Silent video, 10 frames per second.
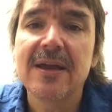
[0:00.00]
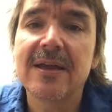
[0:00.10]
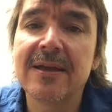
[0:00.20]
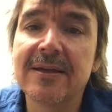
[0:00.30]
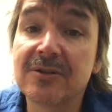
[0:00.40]

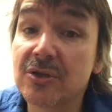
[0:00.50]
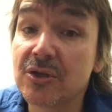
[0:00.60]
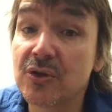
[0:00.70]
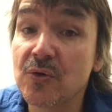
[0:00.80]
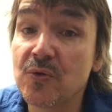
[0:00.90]
is
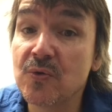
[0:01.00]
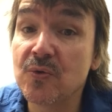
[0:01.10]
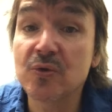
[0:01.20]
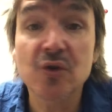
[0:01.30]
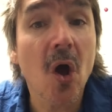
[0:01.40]

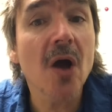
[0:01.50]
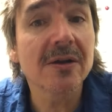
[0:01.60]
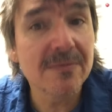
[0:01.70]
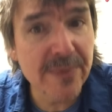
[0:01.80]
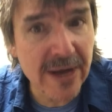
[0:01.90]
to talk
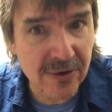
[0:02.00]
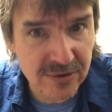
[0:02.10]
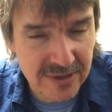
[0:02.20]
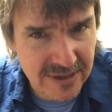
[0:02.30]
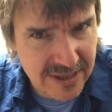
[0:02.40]
about
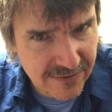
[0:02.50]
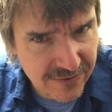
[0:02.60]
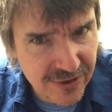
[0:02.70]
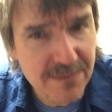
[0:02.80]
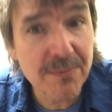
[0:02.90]

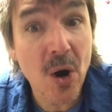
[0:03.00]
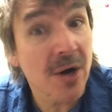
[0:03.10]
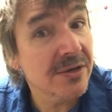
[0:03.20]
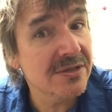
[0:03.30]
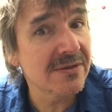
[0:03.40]
different
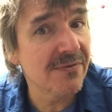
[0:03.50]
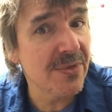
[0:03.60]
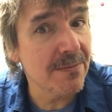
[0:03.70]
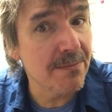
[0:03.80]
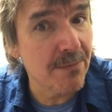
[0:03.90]
parts of
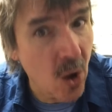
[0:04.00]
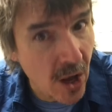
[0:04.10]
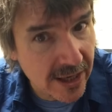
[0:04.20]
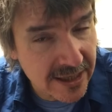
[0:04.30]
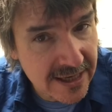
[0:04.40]
the
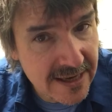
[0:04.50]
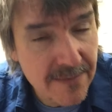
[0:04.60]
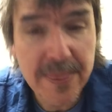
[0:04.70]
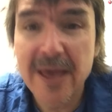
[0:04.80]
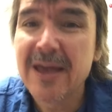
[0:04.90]
body,
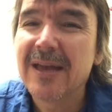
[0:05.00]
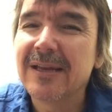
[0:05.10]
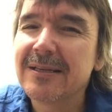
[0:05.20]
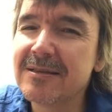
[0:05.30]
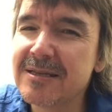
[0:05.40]

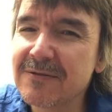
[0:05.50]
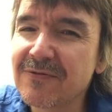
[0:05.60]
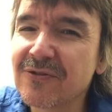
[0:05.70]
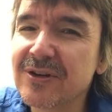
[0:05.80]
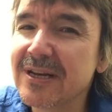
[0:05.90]

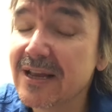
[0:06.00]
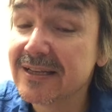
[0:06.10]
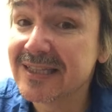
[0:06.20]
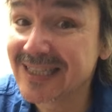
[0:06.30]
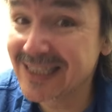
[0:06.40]
different
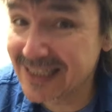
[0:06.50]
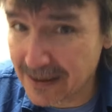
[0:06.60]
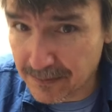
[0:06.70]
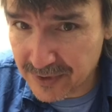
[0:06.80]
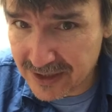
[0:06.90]

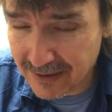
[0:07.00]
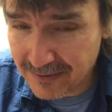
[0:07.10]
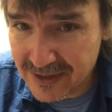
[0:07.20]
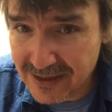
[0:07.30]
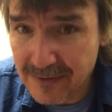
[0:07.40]

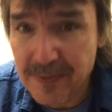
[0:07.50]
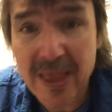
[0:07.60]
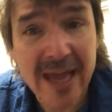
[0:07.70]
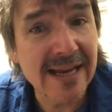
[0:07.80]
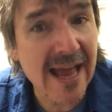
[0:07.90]
symptoms
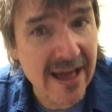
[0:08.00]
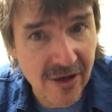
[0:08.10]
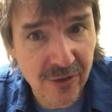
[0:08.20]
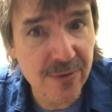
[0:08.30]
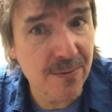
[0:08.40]
and
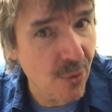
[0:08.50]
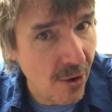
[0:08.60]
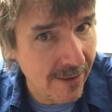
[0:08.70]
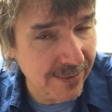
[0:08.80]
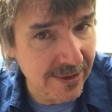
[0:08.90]
health
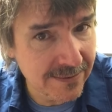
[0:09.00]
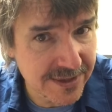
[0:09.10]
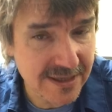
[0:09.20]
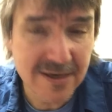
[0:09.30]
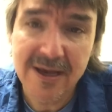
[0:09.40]

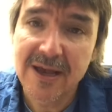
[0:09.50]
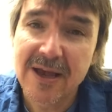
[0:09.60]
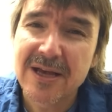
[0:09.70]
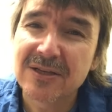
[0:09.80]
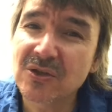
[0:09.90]
problems,
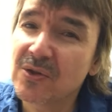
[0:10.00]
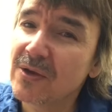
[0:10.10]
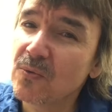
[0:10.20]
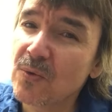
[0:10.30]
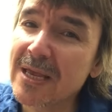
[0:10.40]
so
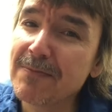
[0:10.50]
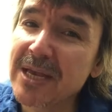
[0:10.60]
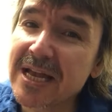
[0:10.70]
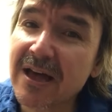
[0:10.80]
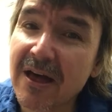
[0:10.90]
that we
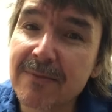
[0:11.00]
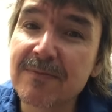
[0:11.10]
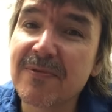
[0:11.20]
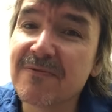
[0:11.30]
become